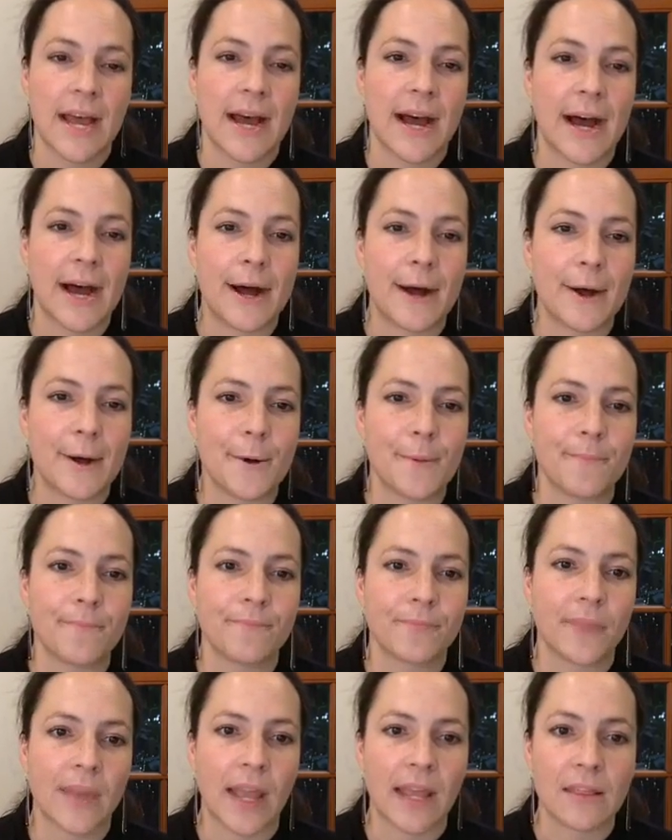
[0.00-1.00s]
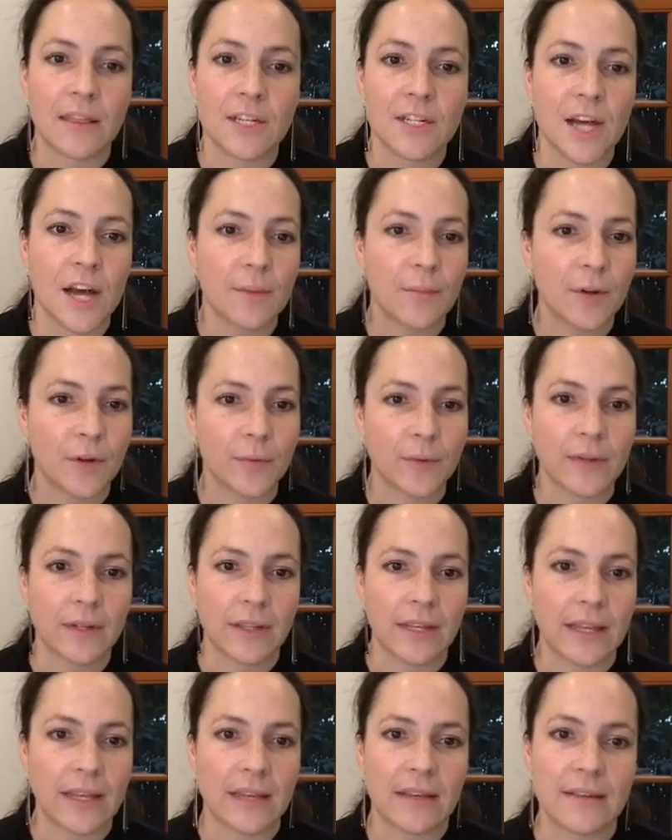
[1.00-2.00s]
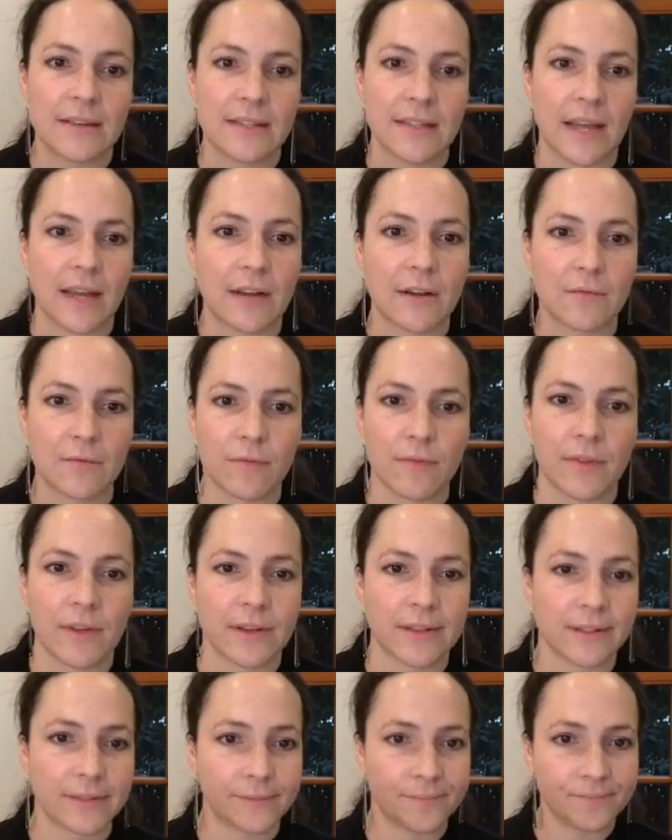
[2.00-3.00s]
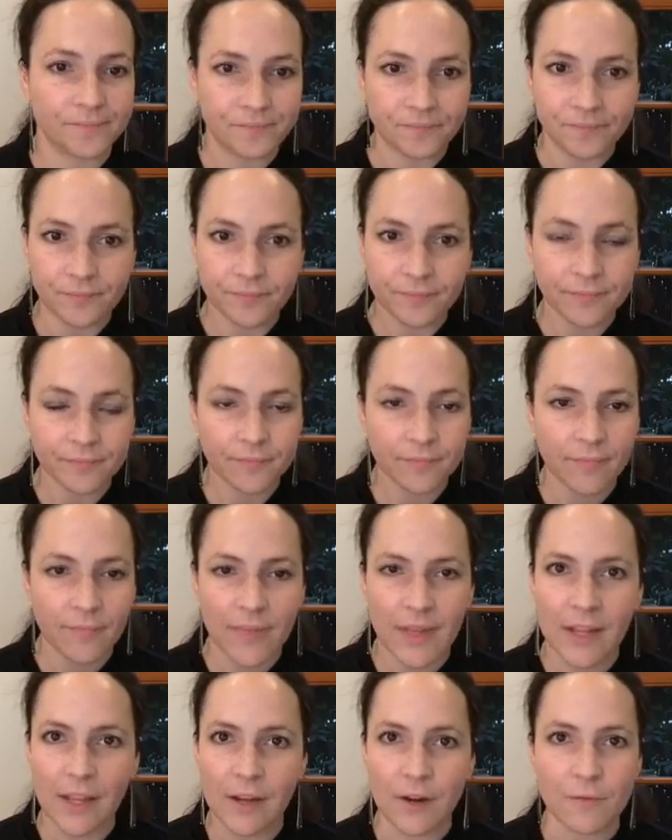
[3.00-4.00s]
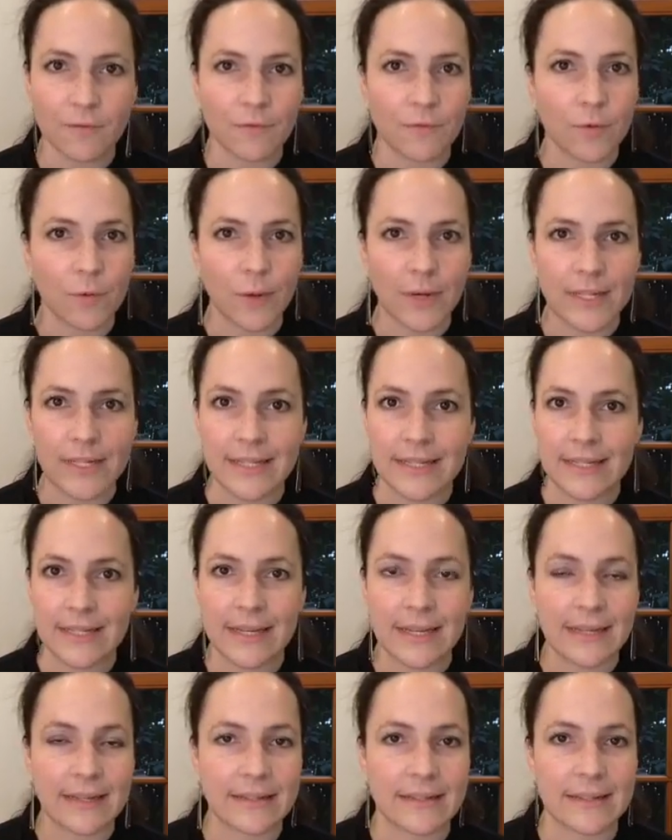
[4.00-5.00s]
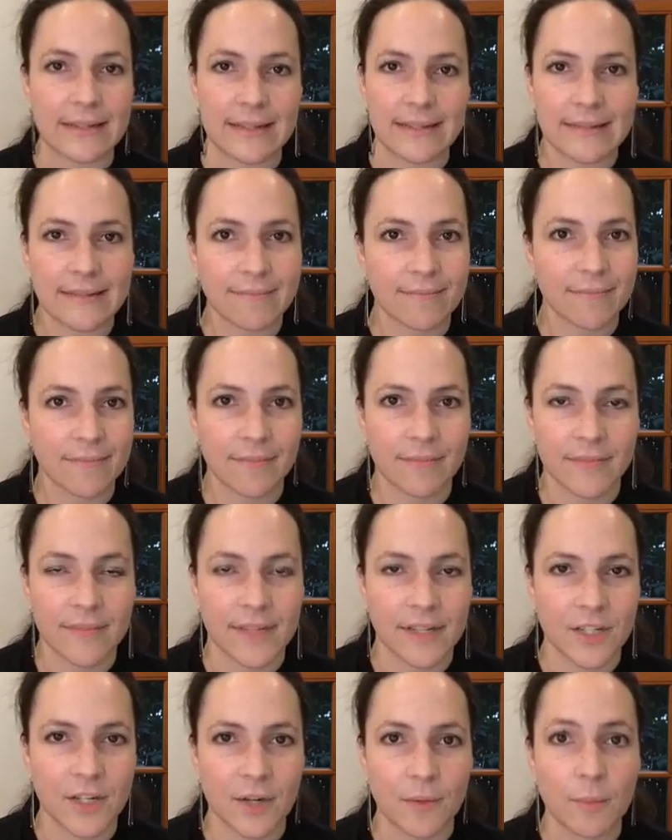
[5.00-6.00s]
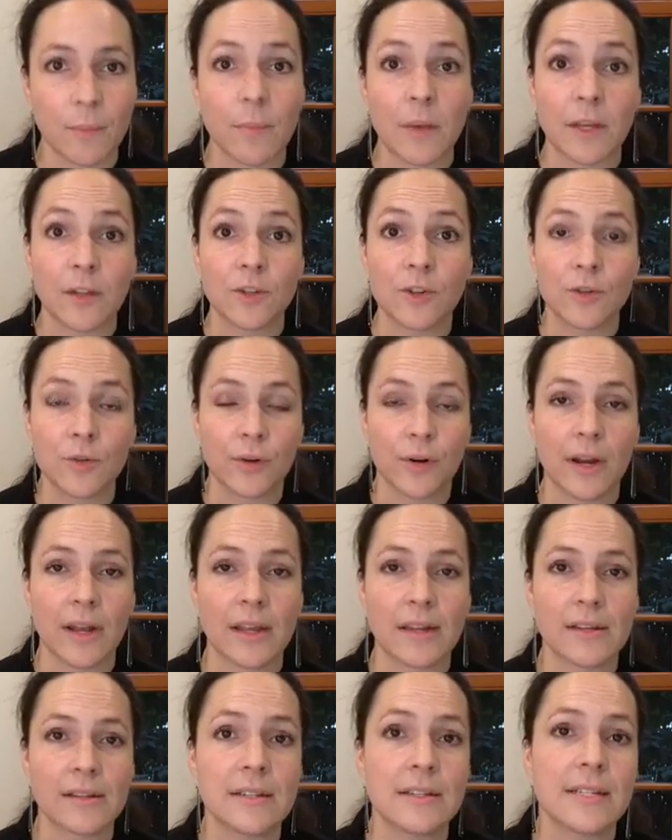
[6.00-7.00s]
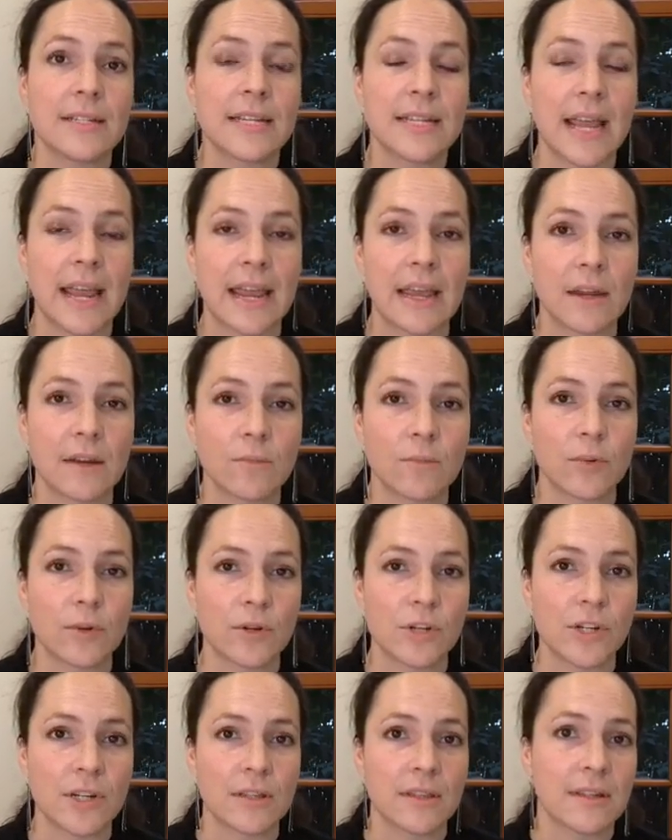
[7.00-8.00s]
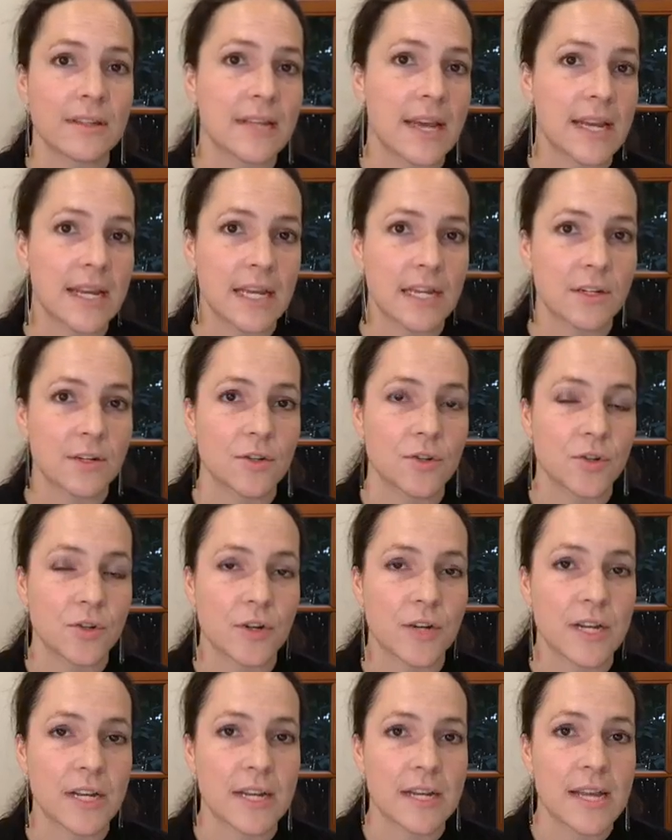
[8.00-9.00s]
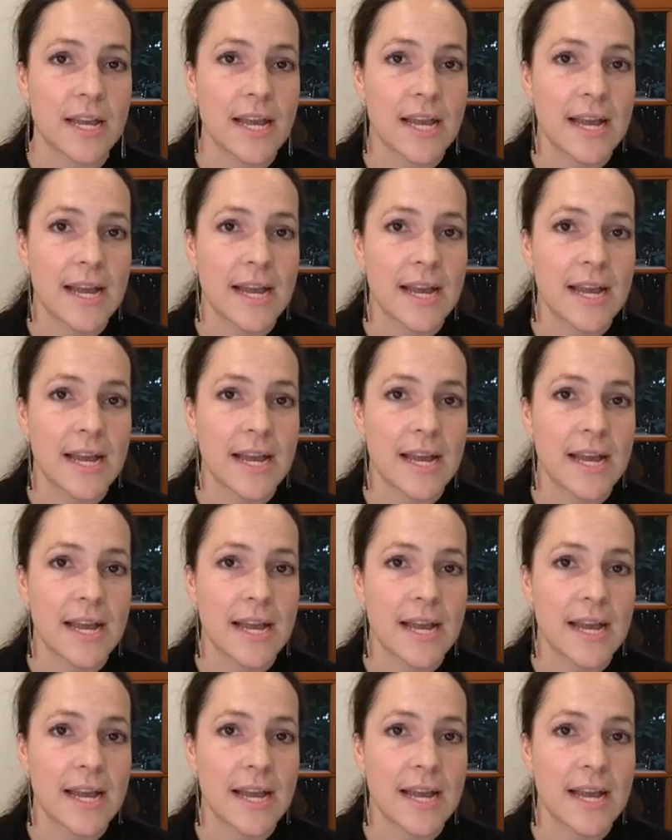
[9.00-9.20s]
And the topic really is kind of voice is such a big trend and pushing the tech industry.